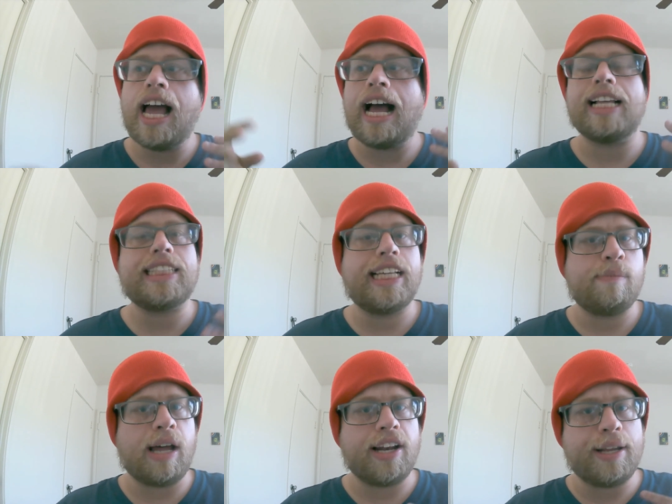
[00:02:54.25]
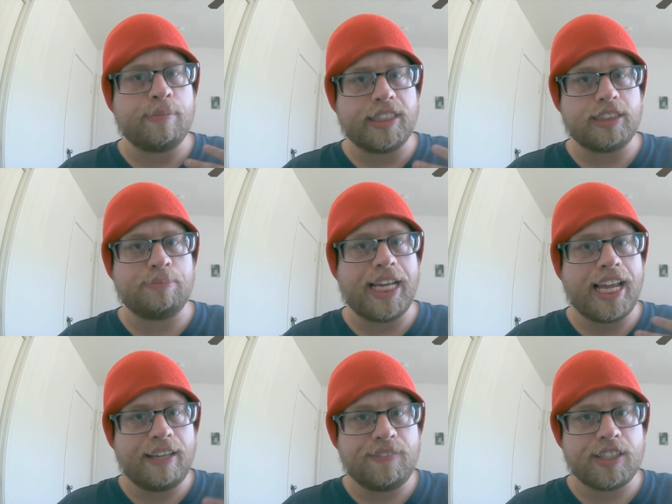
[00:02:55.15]
asking about Emily's
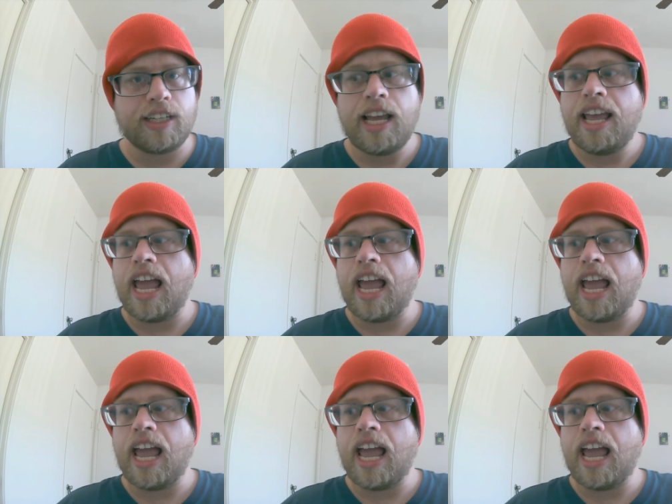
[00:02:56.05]
behavior,